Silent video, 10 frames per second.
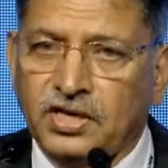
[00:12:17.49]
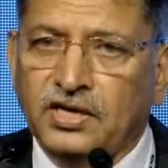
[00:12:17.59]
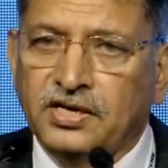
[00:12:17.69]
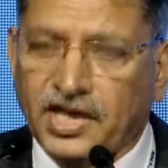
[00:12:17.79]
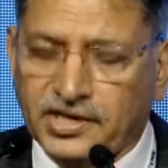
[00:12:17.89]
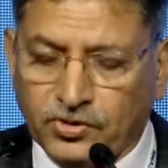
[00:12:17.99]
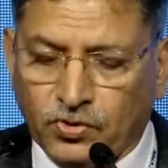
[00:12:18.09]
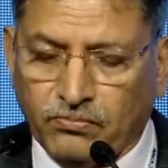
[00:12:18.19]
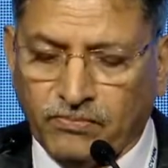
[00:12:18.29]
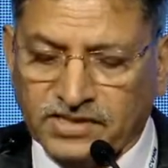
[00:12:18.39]

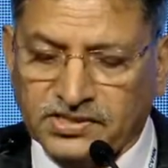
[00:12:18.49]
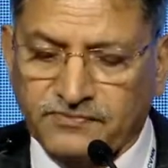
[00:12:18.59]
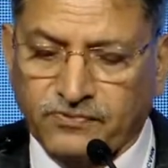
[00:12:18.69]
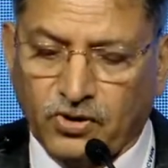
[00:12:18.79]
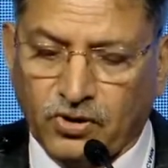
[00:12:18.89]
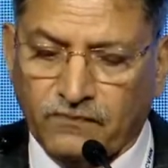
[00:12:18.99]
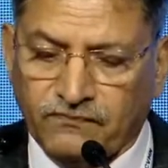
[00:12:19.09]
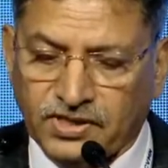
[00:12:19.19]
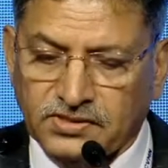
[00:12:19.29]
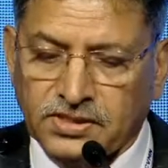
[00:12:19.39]
carry-home message for all of
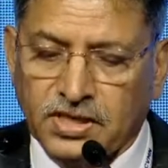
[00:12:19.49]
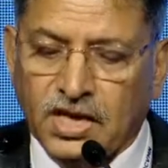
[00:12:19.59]
us.